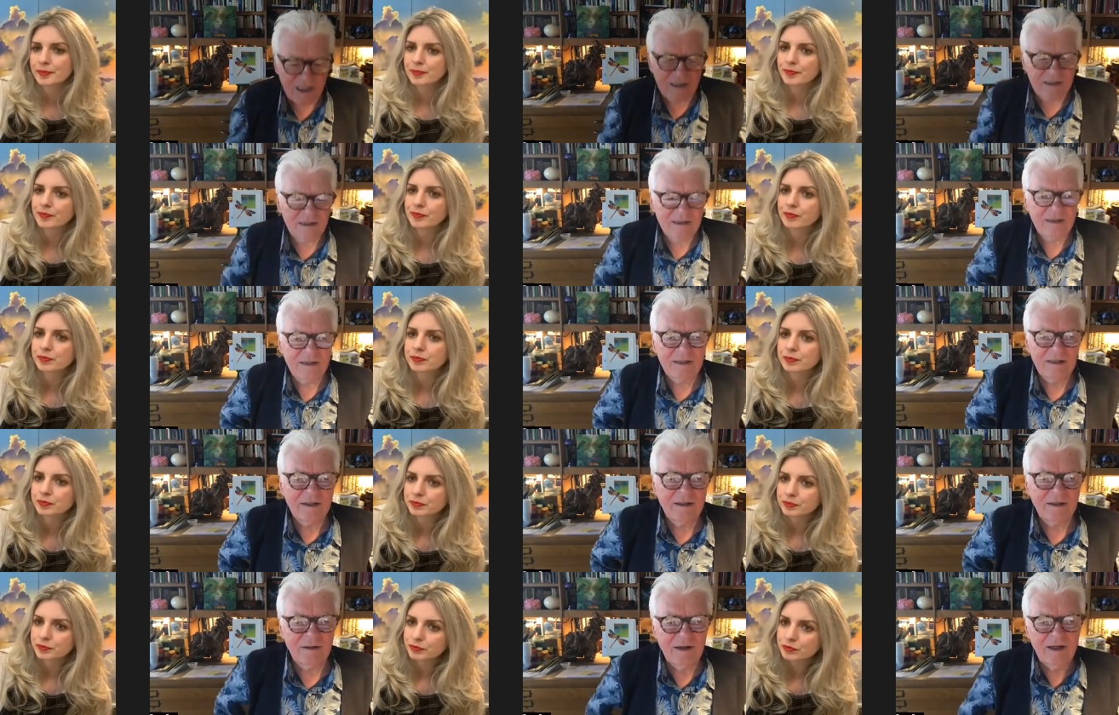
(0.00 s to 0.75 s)
Speaker 1: it
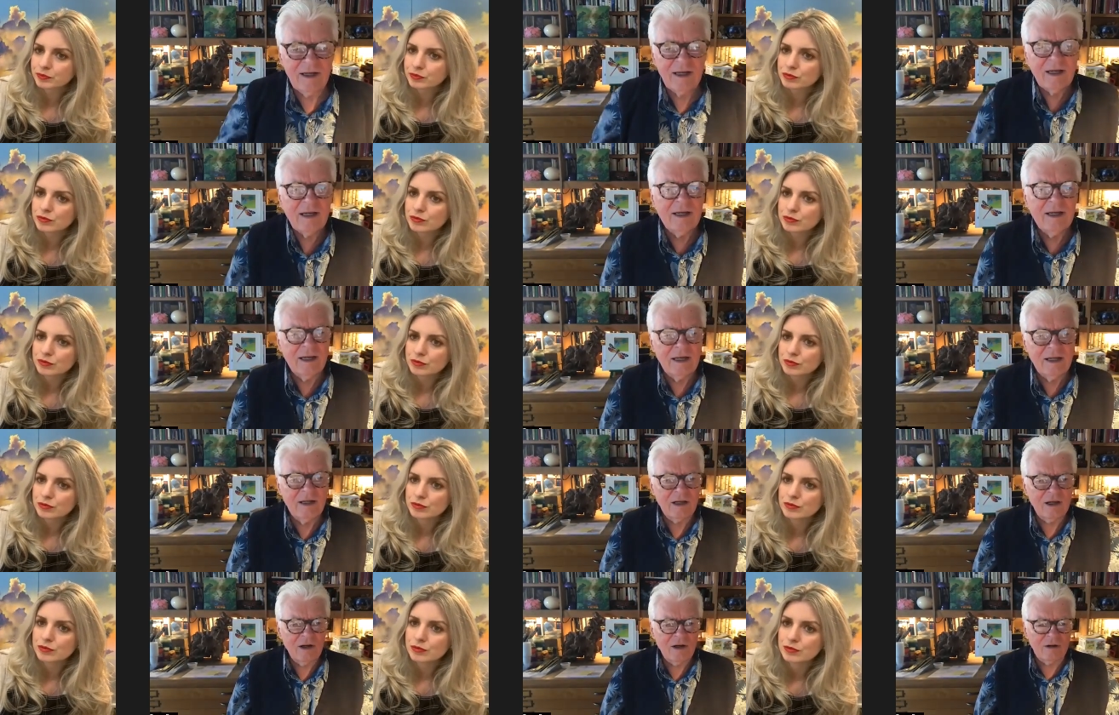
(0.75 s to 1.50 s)

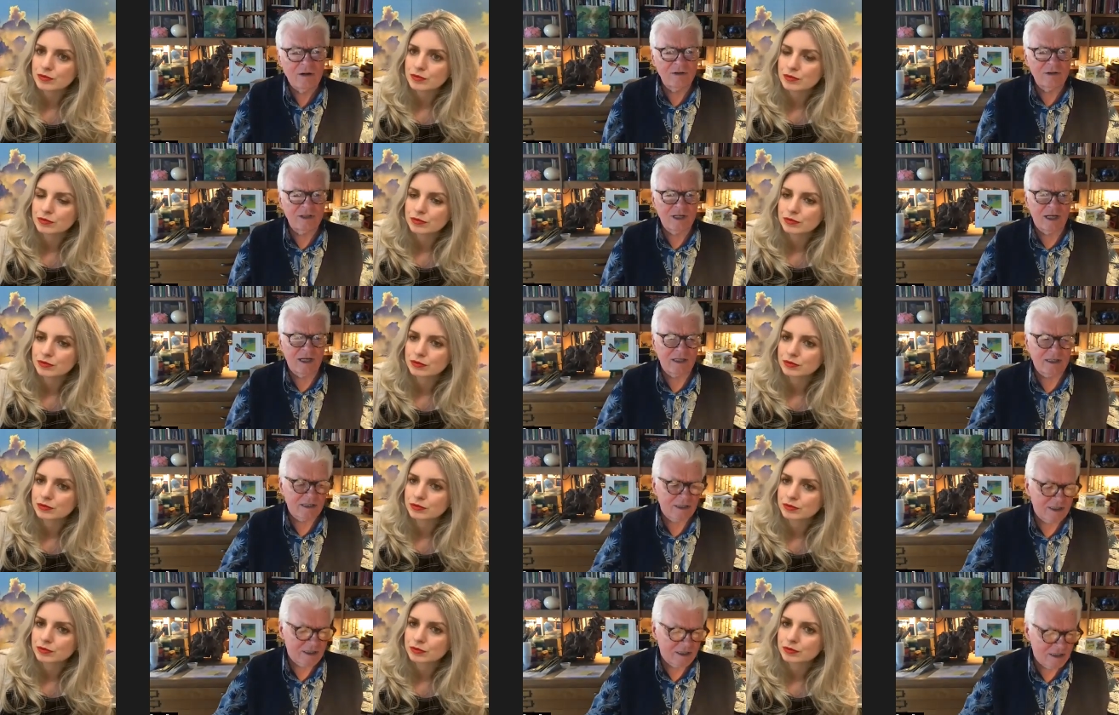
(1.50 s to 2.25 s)
in the
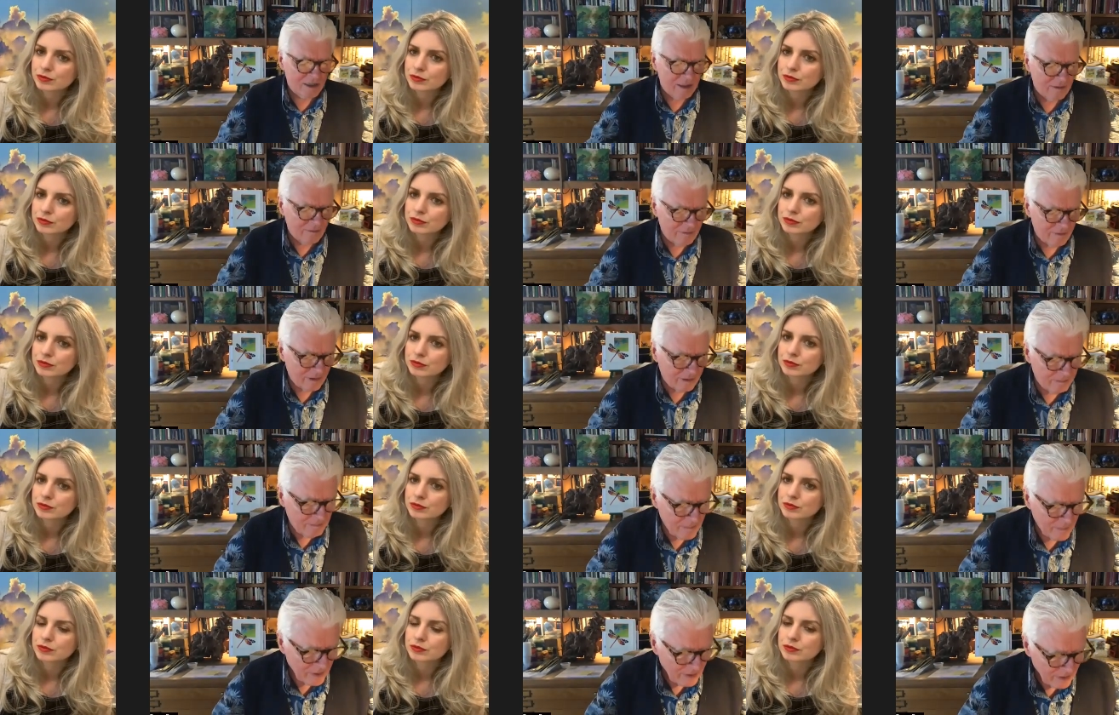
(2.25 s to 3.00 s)
context of
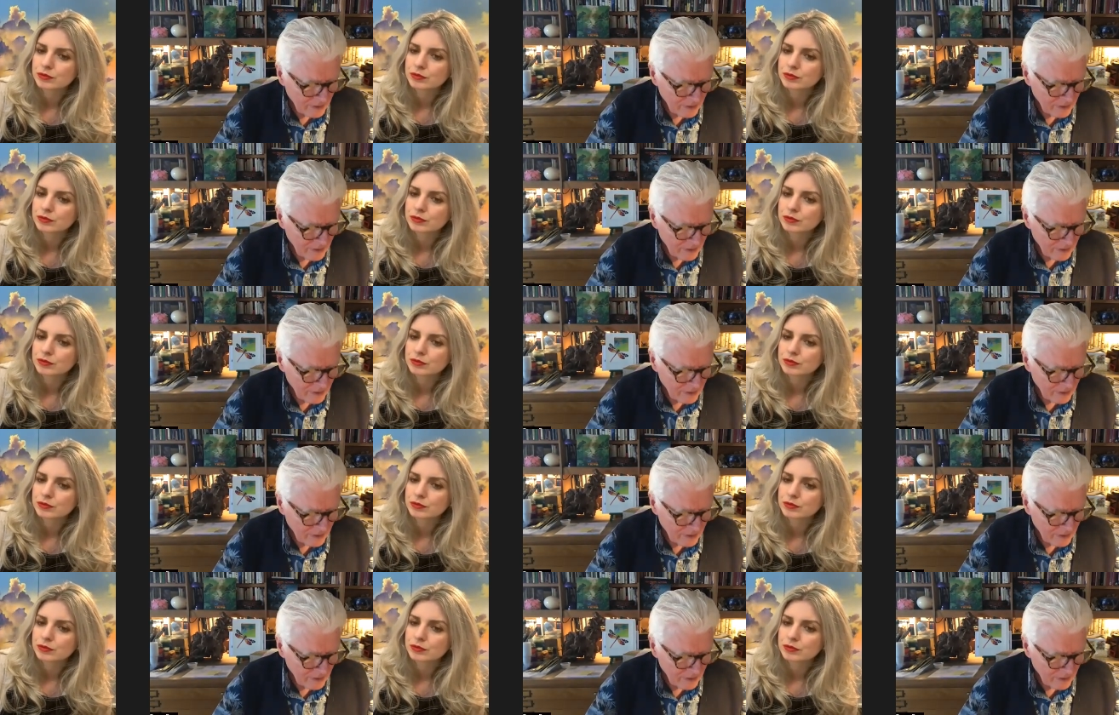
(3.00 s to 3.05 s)
a